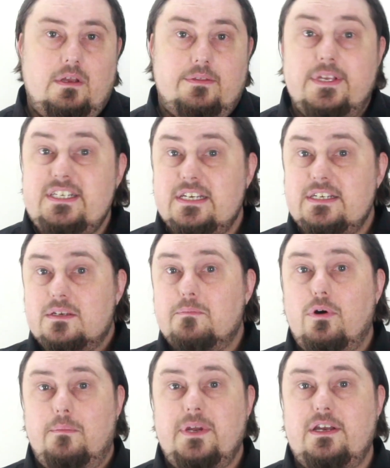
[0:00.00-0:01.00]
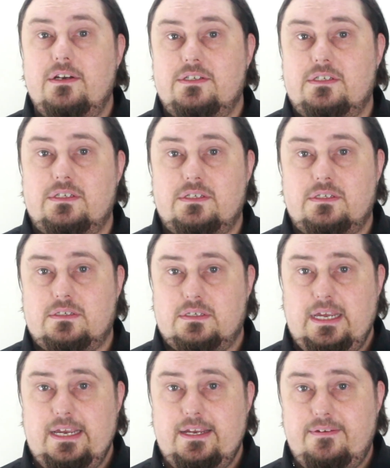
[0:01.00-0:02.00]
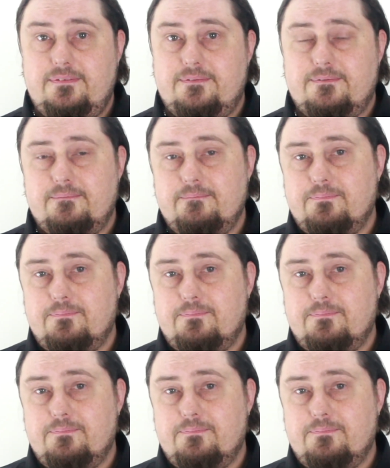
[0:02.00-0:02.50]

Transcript: This is important because if